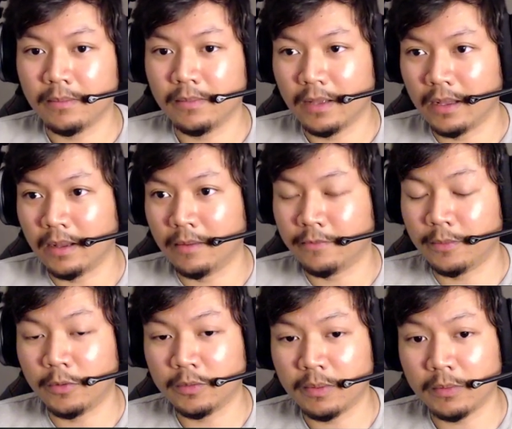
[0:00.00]
For
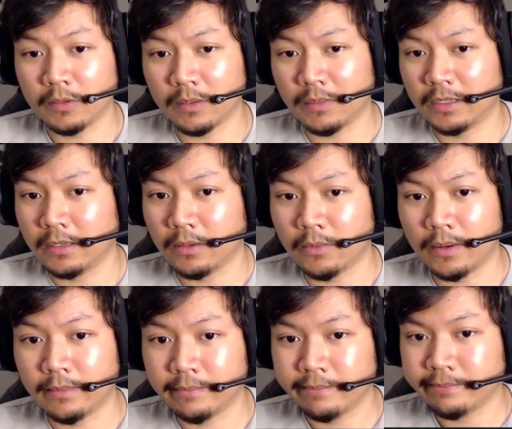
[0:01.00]
most people, it's gonna be tier
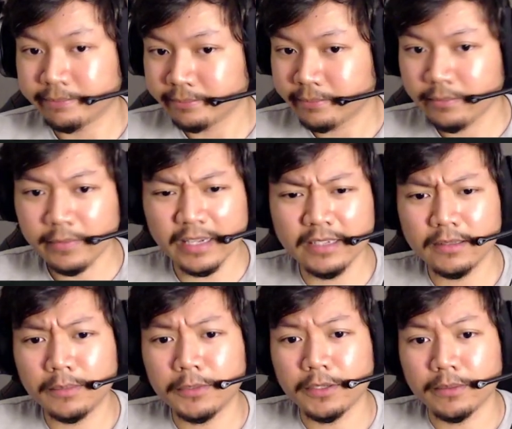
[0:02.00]
1. It's
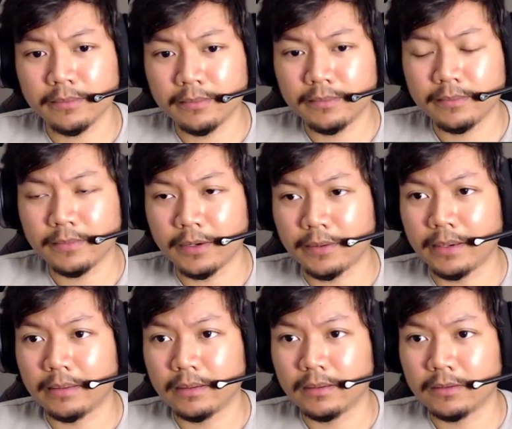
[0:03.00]
up to you. All
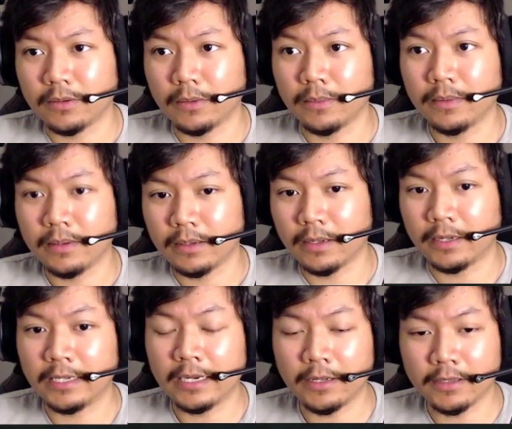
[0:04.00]
right. So yeah,
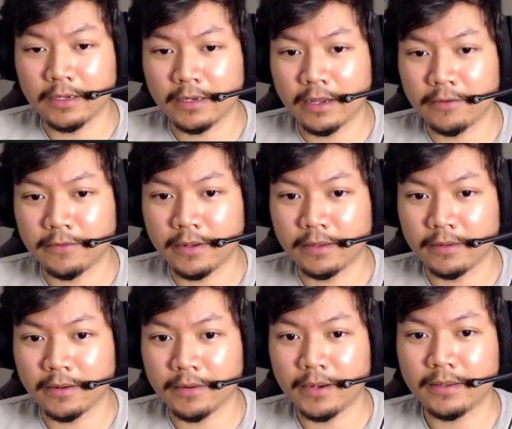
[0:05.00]
get out there and have fun.
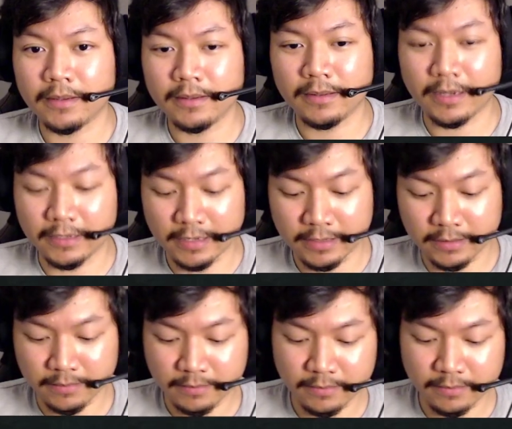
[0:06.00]
All right. Thank you guys.